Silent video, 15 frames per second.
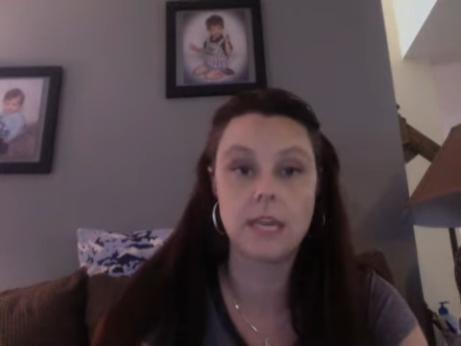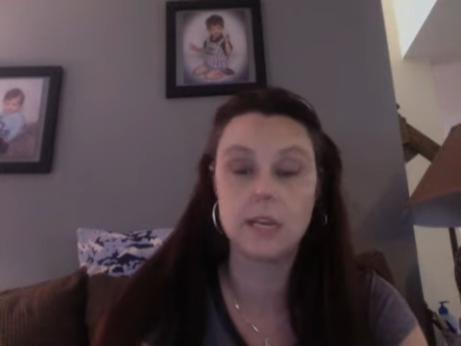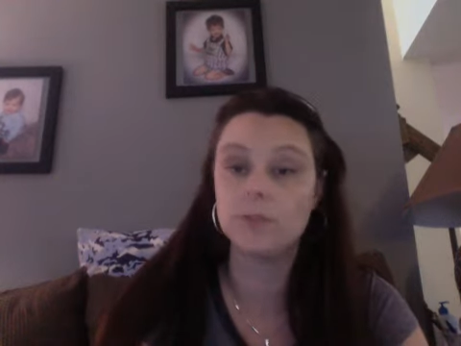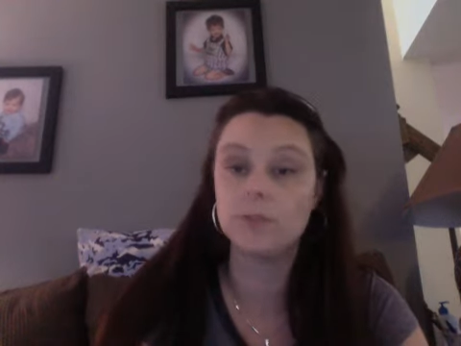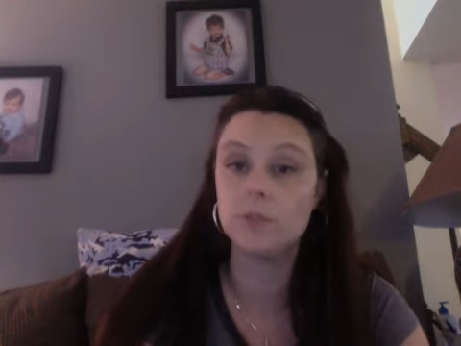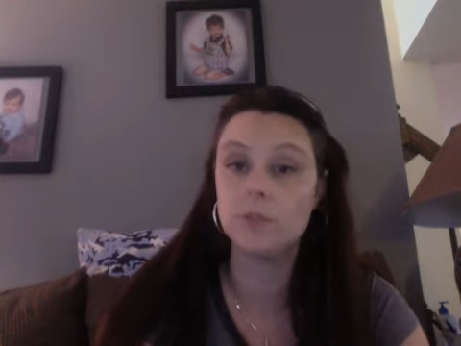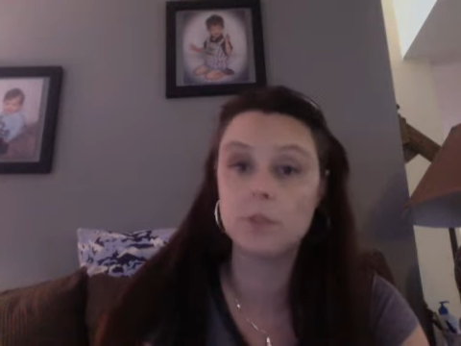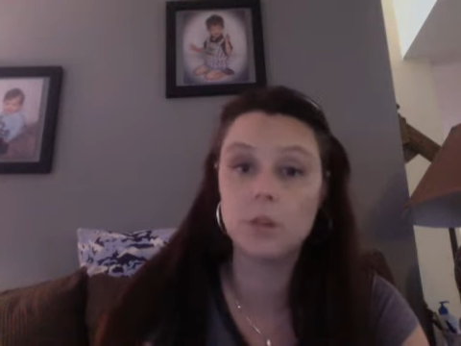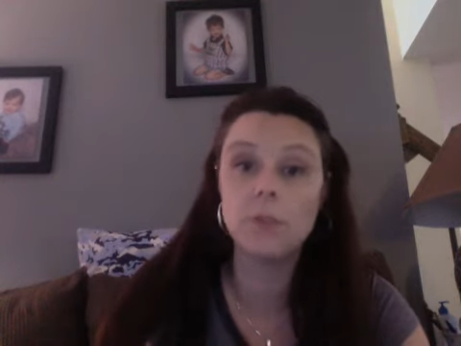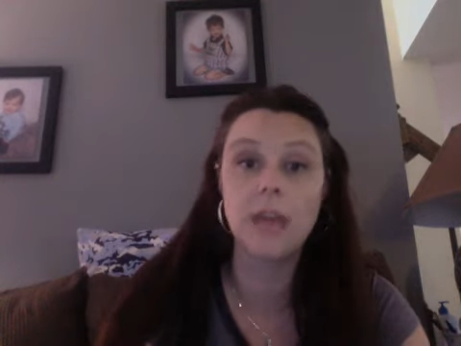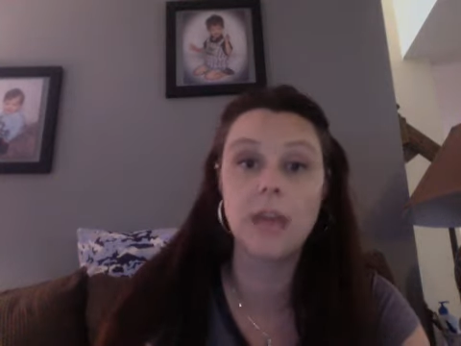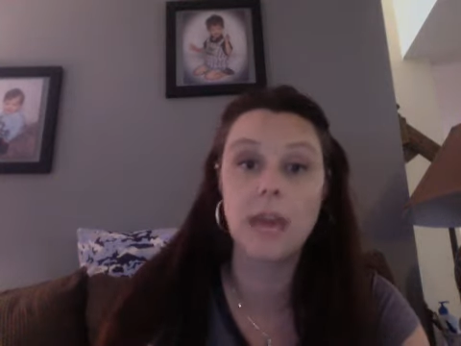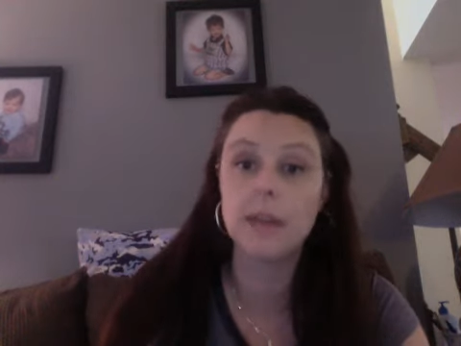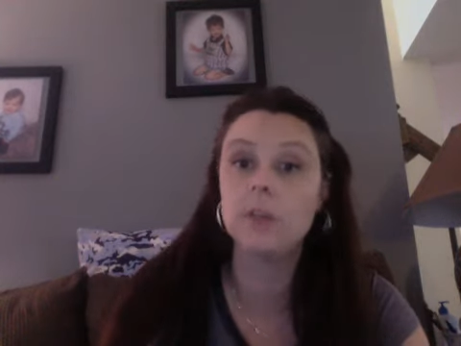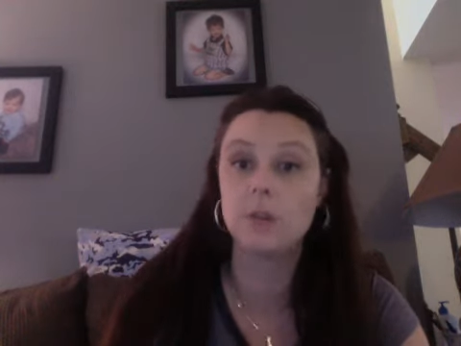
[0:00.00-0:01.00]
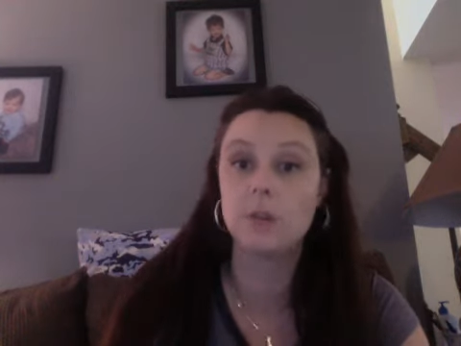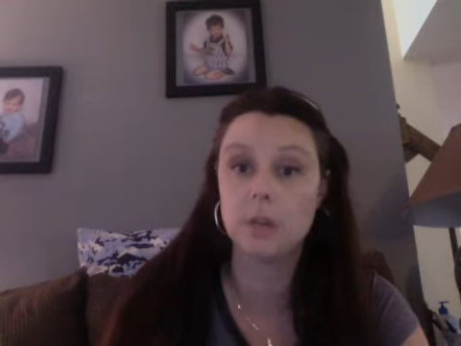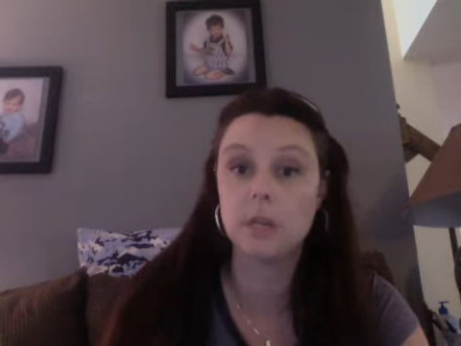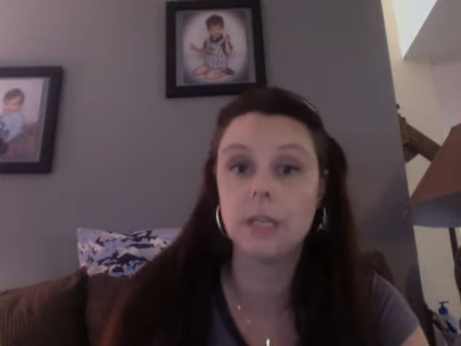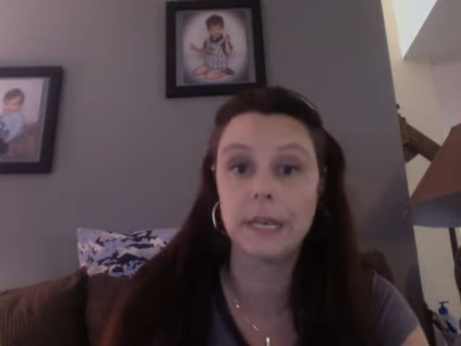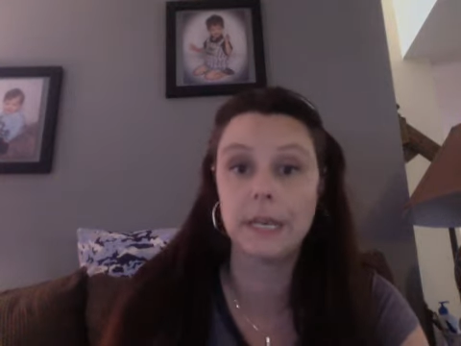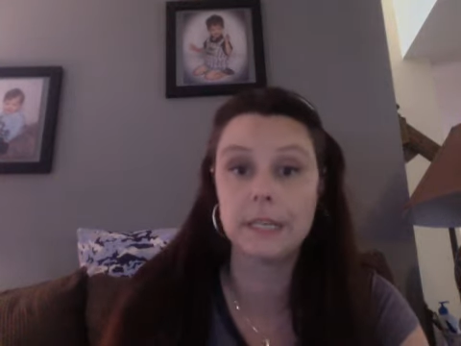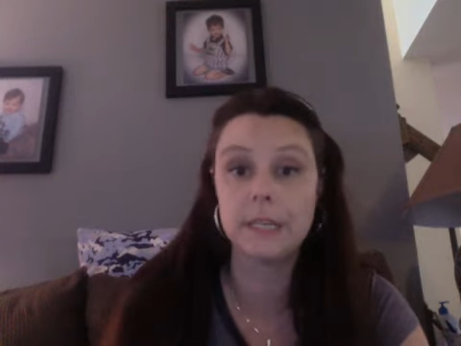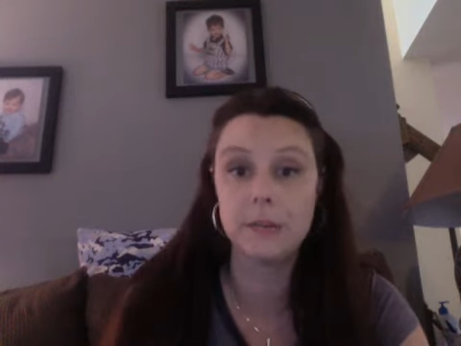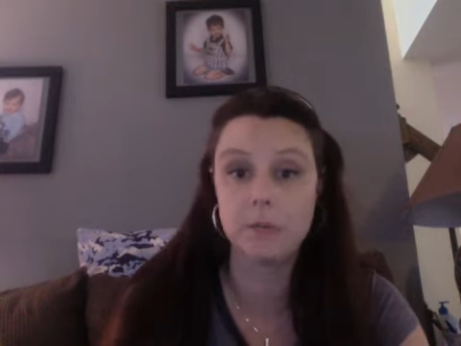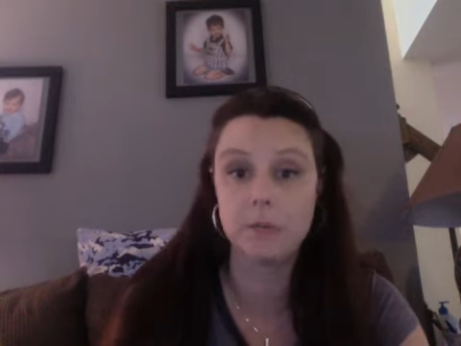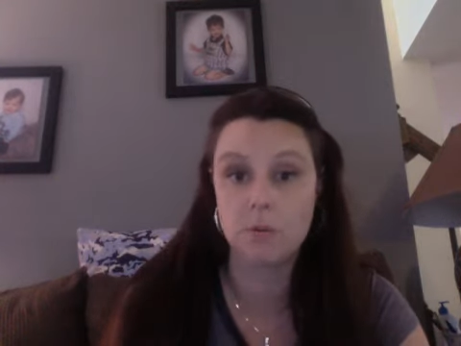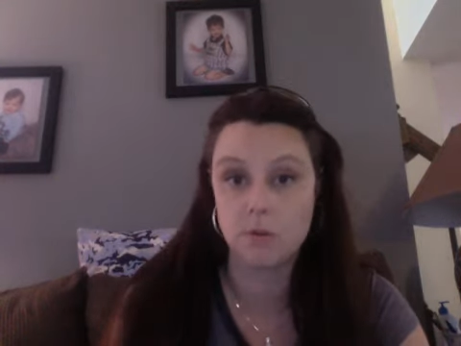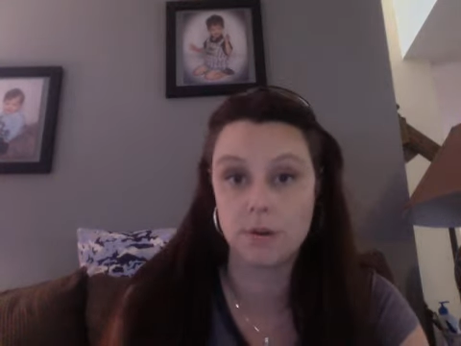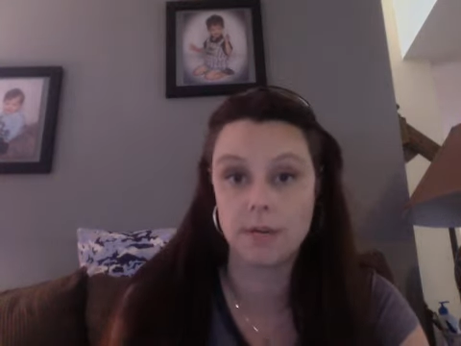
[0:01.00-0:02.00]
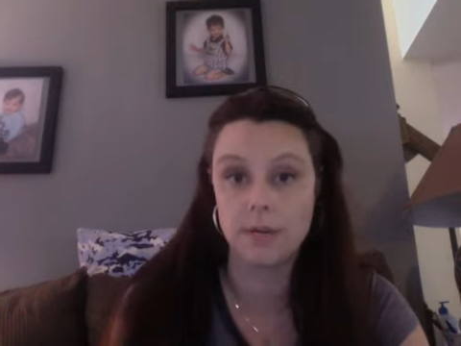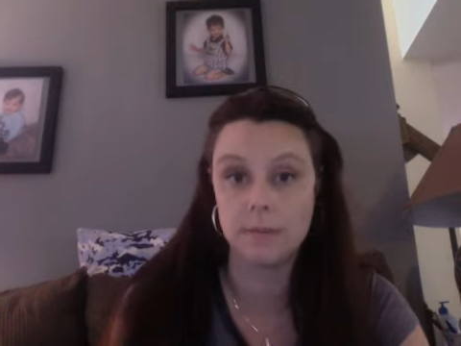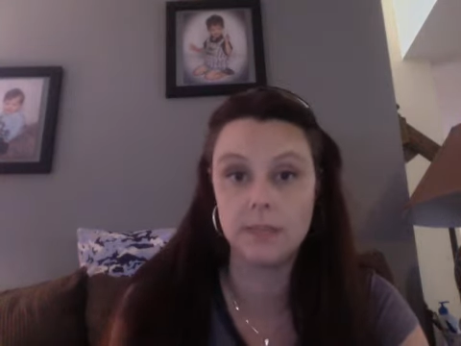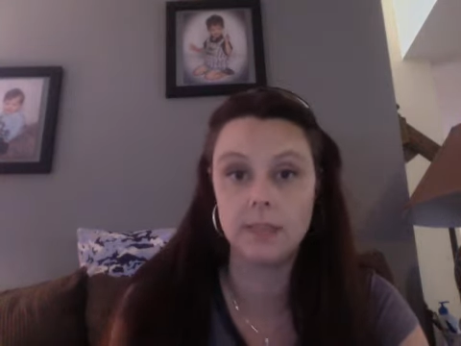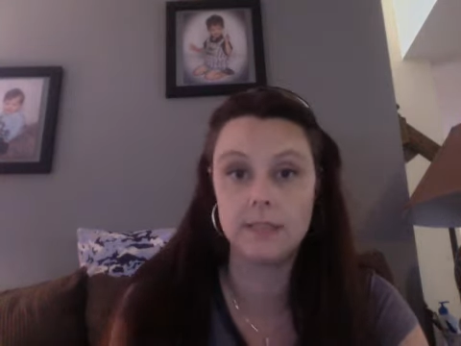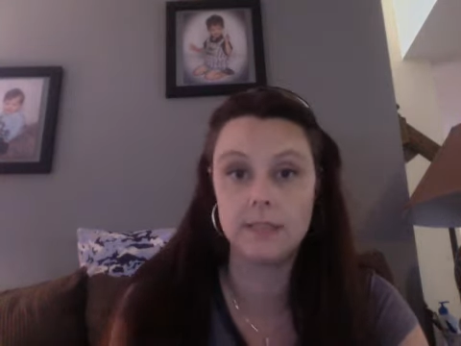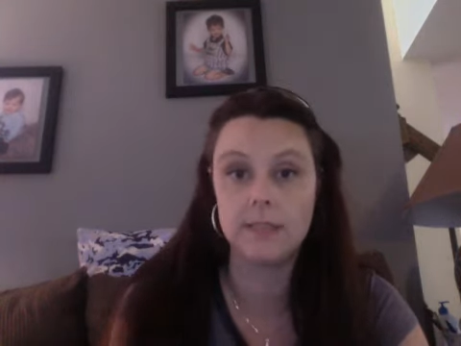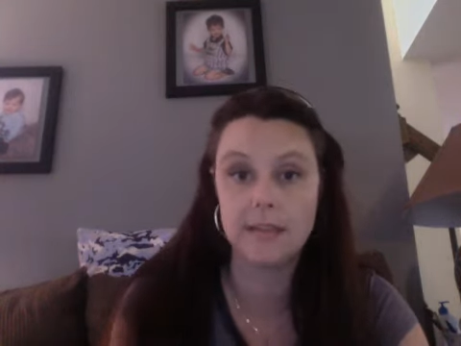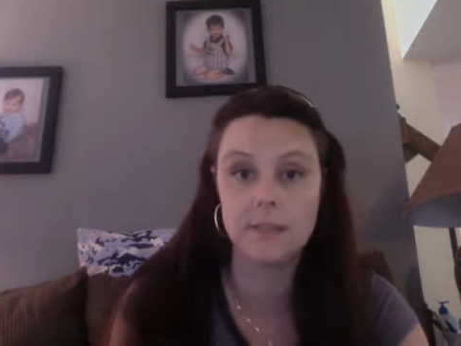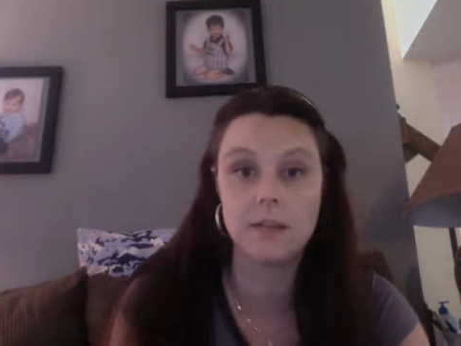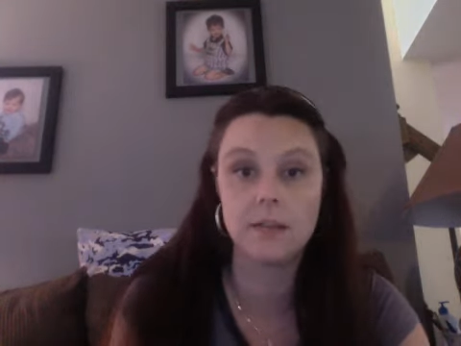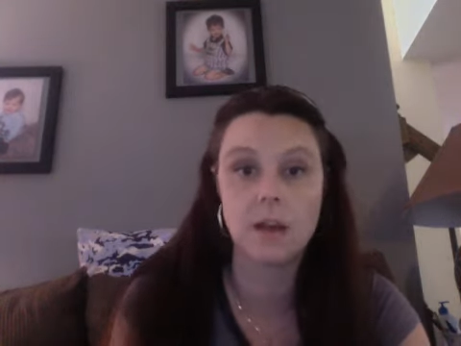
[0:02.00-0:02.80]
And if you do that, you're going to get a 0 on it because that's